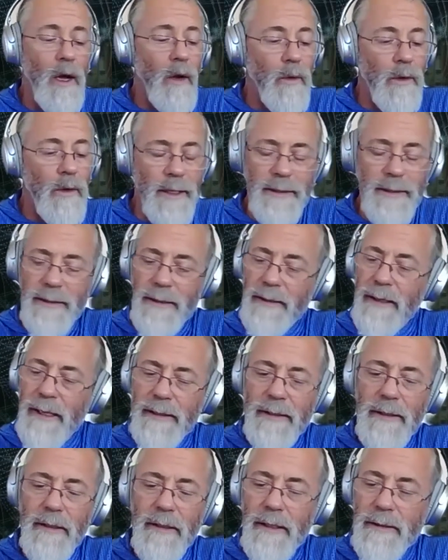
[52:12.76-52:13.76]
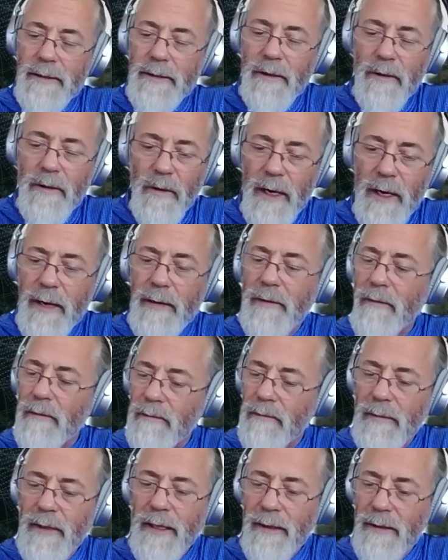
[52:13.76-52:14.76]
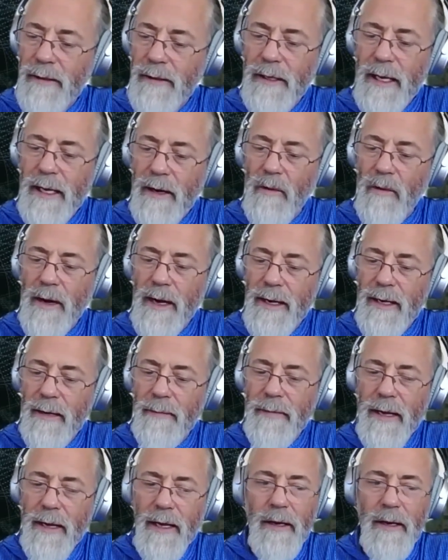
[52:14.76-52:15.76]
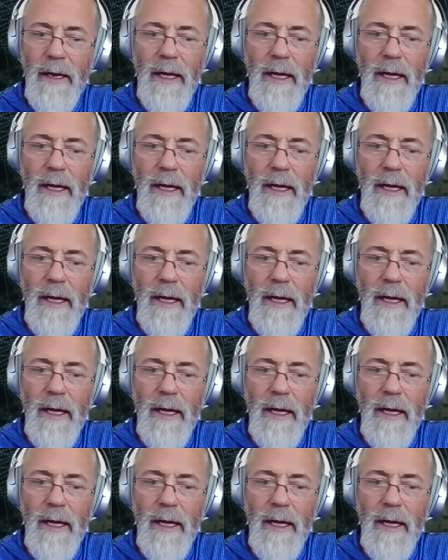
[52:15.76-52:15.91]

Well, listen, that's a that's a great thing to kind of wind up on.